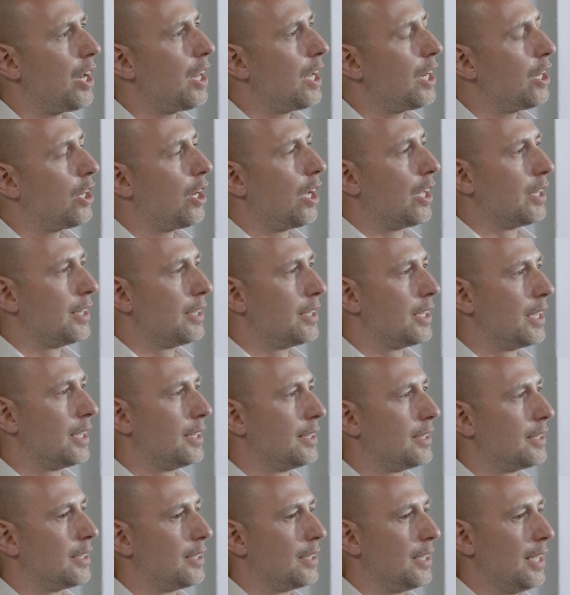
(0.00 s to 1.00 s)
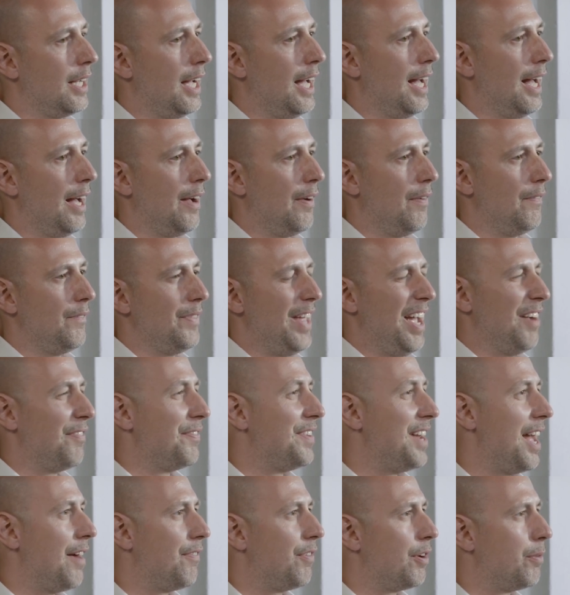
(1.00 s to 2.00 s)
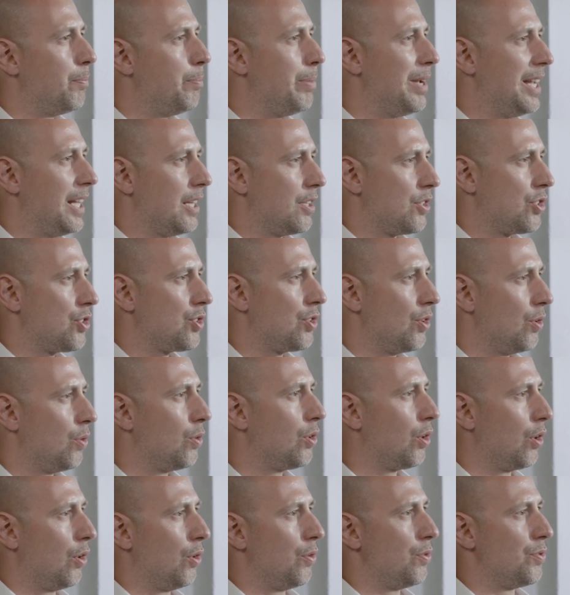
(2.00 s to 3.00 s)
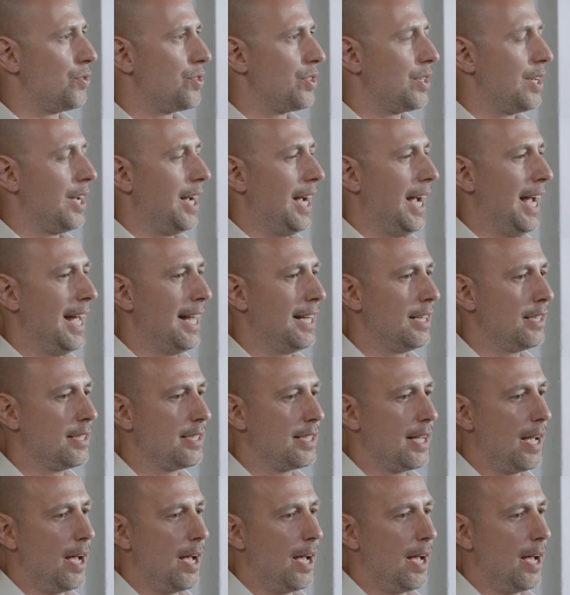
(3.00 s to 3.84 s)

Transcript: and content have never been so close, and